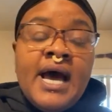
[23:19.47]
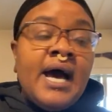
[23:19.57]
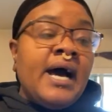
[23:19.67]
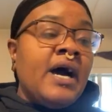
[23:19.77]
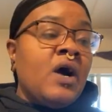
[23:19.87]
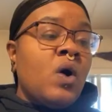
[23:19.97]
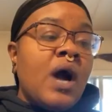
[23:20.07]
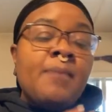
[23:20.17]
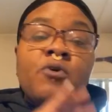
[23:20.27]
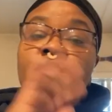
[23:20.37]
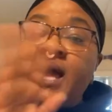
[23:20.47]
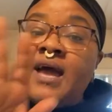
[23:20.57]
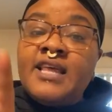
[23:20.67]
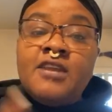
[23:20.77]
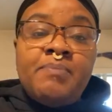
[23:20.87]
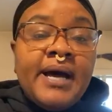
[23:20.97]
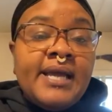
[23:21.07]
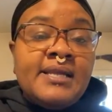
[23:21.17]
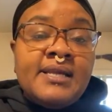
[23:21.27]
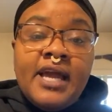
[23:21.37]
I'm glad that
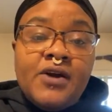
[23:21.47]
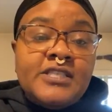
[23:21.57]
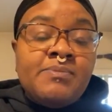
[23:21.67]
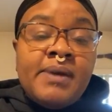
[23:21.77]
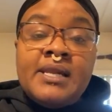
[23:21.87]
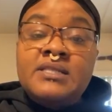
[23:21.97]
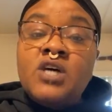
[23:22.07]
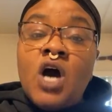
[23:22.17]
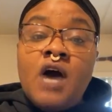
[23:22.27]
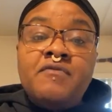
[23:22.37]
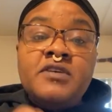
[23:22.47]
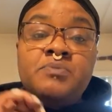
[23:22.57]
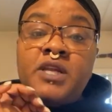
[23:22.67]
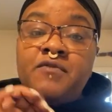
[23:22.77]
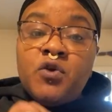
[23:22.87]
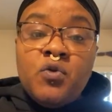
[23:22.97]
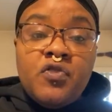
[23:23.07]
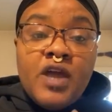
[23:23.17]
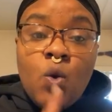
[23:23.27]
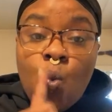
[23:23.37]
Biden and Harris made it into office, but if you
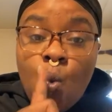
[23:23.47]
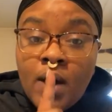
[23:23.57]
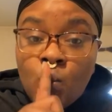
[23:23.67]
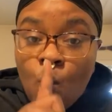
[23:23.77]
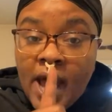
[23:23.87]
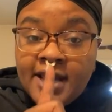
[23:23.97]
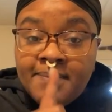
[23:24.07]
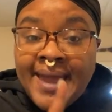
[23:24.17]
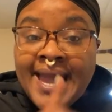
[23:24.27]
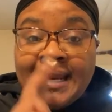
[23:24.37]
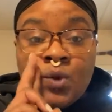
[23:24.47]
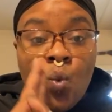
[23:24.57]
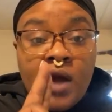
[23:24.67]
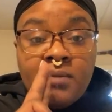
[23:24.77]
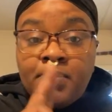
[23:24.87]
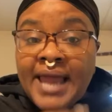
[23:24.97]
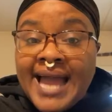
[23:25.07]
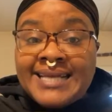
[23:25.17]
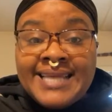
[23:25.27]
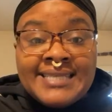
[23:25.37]
think one white man and one
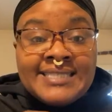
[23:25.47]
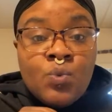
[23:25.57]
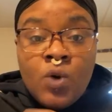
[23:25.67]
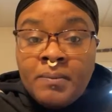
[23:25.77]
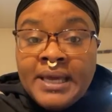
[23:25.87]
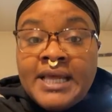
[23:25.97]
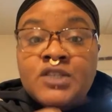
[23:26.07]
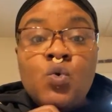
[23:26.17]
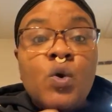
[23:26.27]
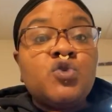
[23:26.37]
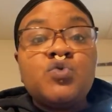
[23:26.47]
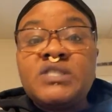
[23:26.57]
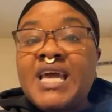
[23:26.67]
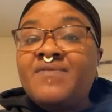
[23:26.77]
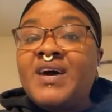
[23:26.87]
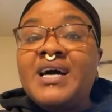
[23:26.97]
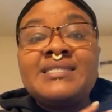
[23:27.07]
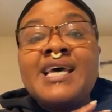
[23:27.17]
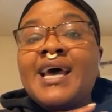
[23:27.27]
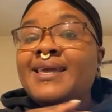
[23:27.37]
black Desi woman is going to save
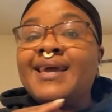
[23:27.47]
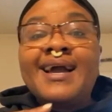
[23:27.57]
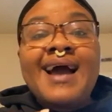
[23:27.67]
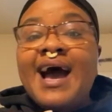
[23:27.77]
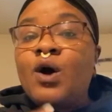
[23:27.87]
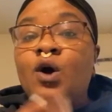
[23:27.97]
us, you got